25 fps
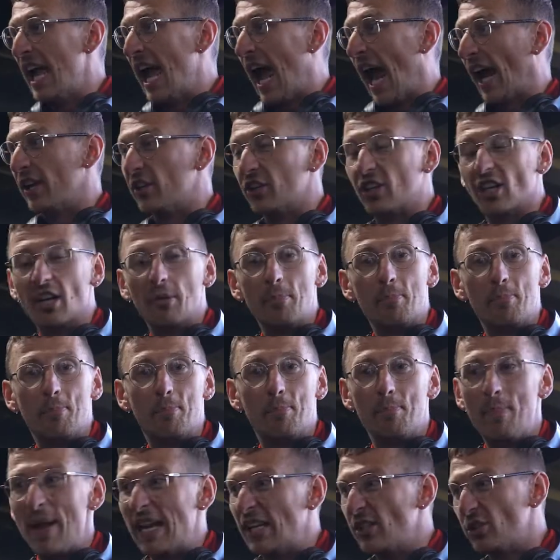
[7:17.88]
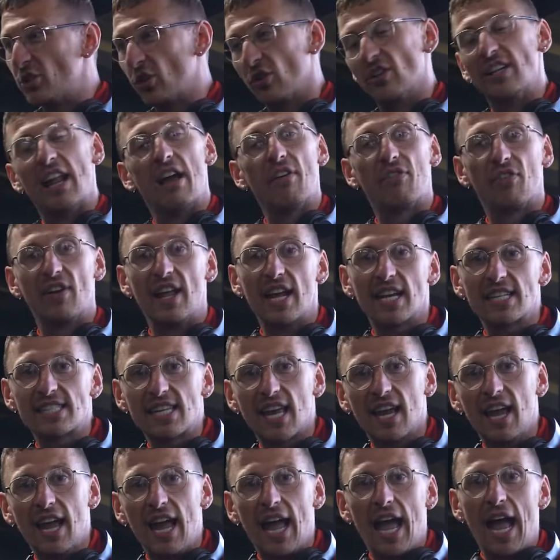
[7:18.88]
and you're gonna binge on
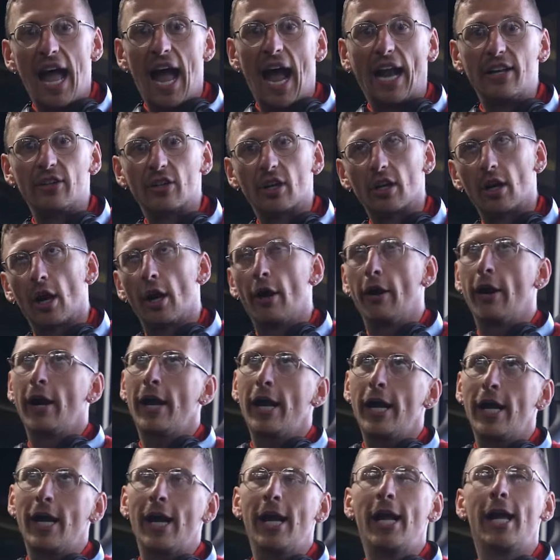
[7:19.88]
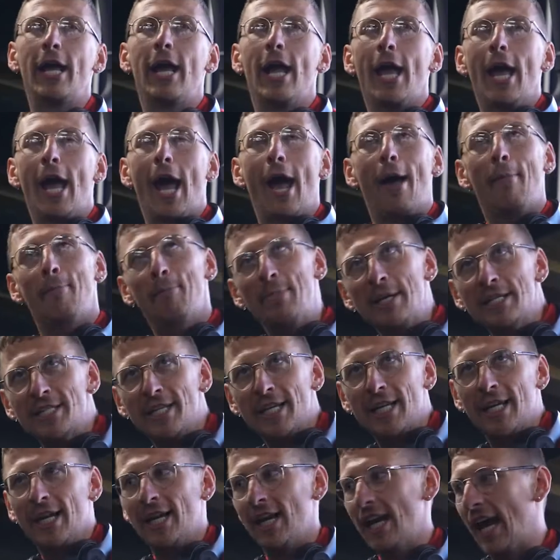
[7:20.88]
Netflix and you're gonna go, I'm
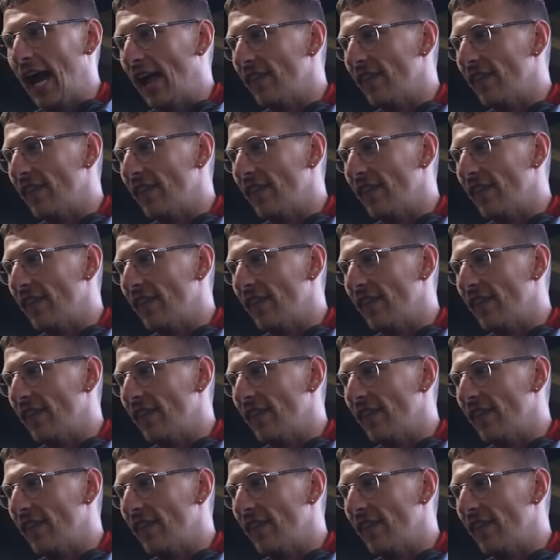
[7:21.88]
busy.